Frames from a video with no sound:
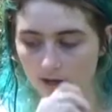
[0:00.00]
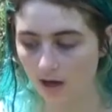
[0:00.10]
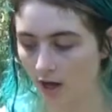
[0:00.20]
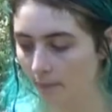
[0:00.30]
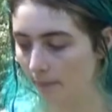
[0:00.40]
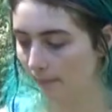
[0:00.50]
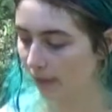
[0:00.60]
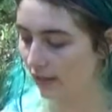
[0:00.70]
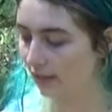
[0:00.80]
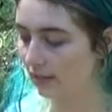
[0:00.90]

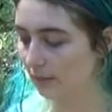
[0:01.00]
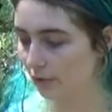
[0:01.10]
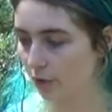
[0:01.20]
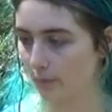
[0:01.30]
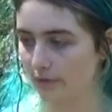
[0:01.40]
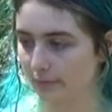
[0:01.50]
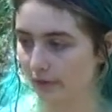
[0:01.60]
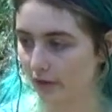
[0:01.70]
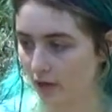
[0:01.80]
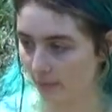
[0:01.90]
But thigmotropism
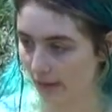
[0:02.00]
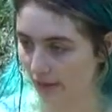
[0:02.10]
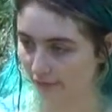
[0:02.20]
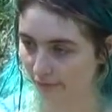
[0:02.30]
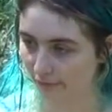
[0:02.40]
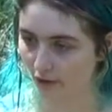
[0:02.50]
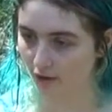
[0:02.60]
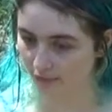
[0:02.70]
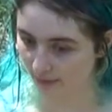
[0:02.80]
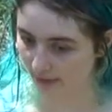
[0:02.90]
can
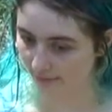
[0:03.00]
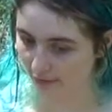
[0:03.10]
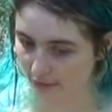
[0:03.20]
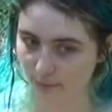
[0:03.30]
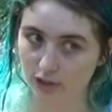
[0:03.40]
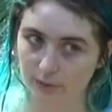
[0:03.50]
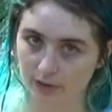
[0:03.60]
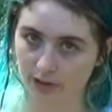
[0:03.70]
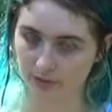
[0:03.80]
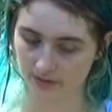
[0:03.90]
also manifest much more
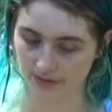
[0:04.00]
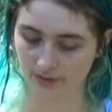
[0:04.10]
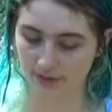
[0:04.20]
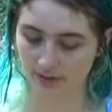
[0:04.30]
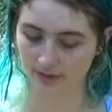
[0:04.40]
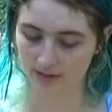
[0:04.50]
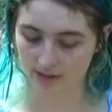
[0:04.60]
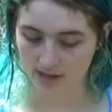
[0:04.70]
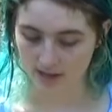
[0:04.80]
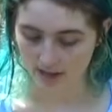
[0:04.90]
interestingly
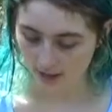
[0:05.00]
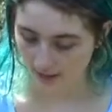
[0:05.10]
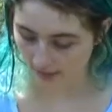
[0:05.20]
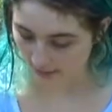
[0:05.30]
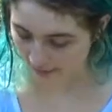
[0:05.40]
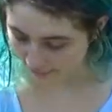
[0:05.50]
in